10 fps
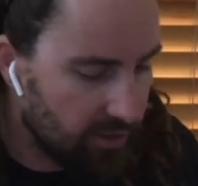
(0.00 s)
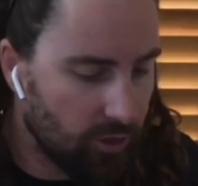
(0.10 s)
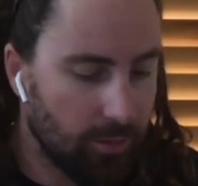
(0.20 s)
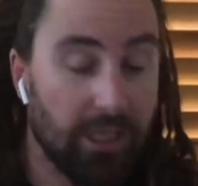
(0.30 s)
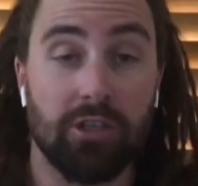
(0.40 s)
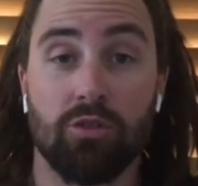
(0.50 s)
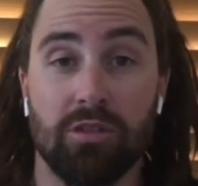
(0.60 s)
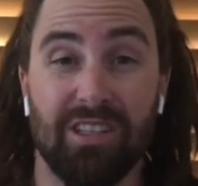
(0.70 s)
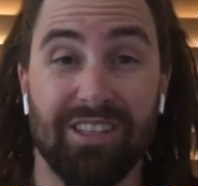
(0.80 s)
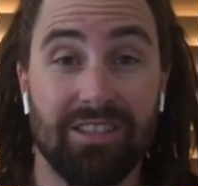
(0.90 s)
So it'd be
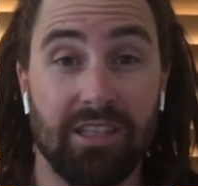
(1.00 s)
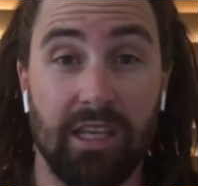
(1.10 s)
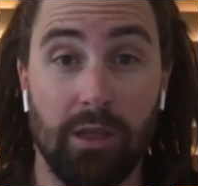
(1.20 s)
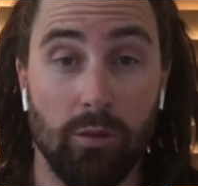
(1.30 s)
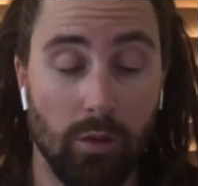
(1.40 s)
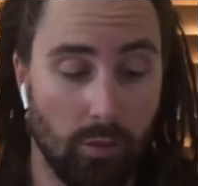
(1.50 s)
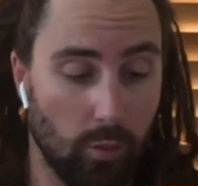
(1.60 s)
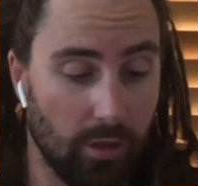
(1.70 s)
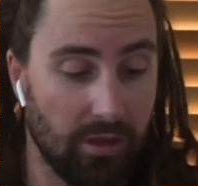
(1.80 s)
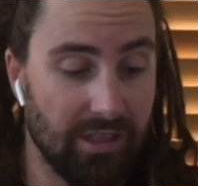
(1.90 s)
interesting to see
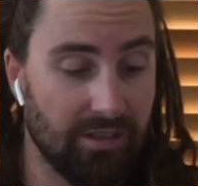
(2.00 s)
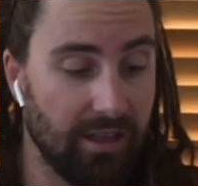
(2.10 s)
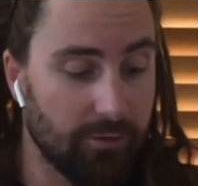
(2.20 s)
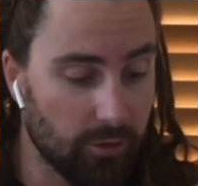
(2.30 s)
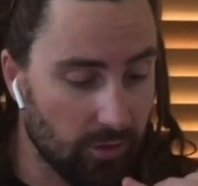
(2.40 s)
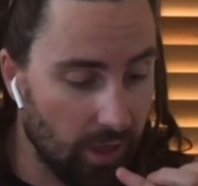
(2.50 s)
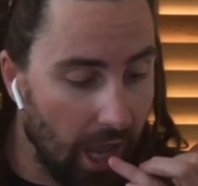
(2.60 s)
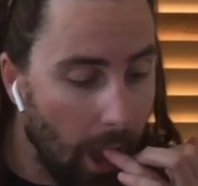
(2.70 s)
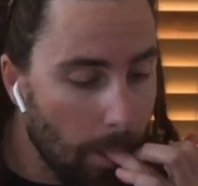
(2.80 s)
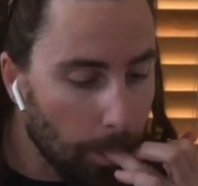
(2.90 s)
what these levels are
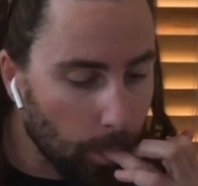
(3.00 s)
at.